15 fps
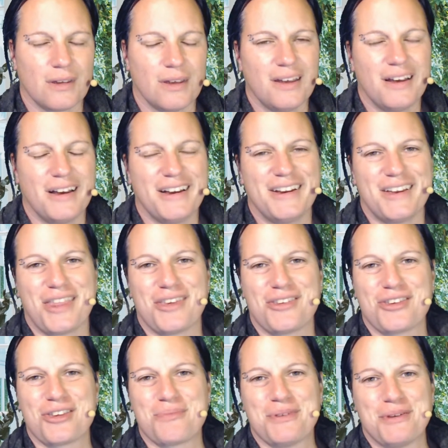Hi, this
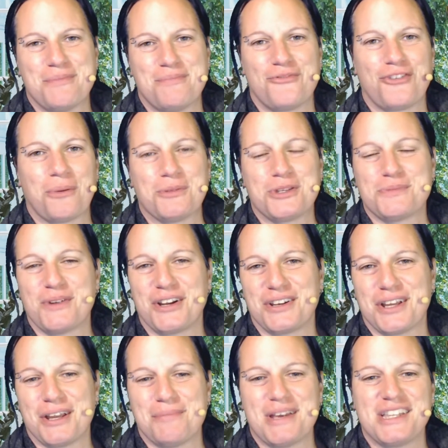is Pim from Smart
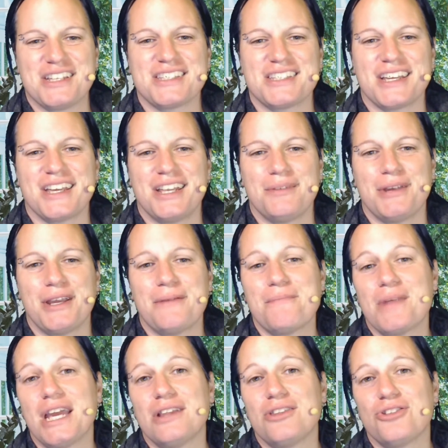Diabetics Academy.
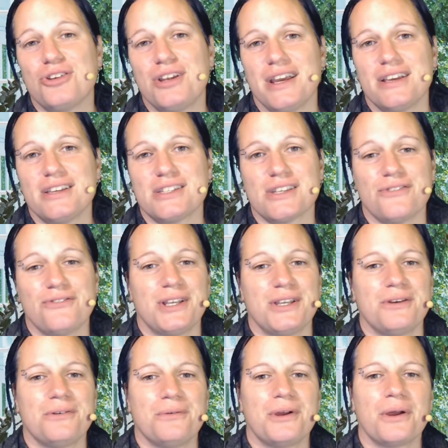In today's
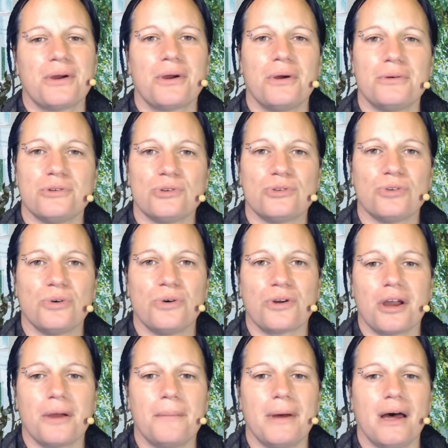video, we are going to talk
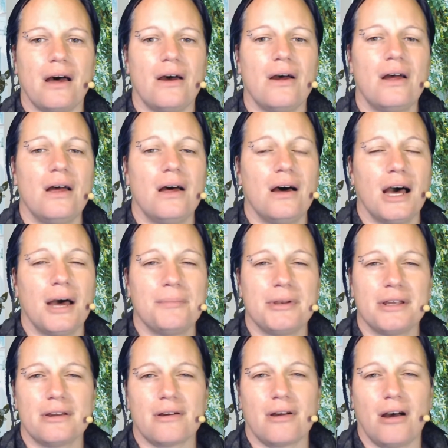about how many
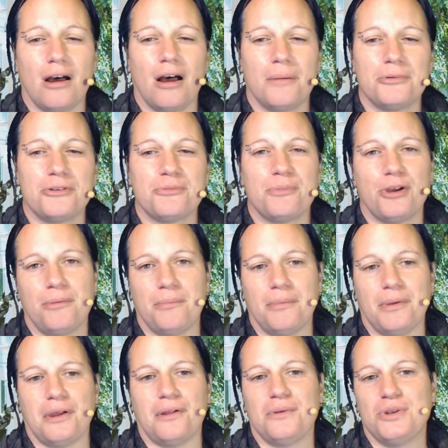carbs per
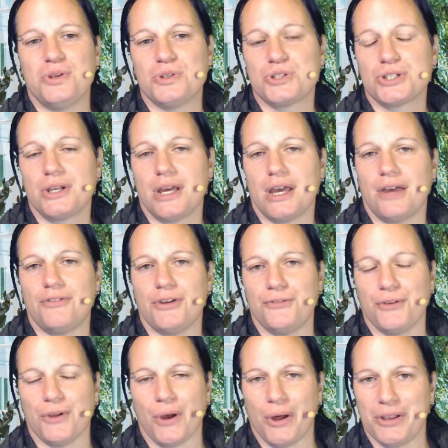meal you should have if
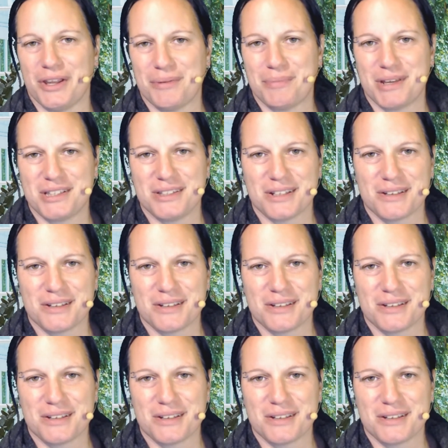you are diabetic.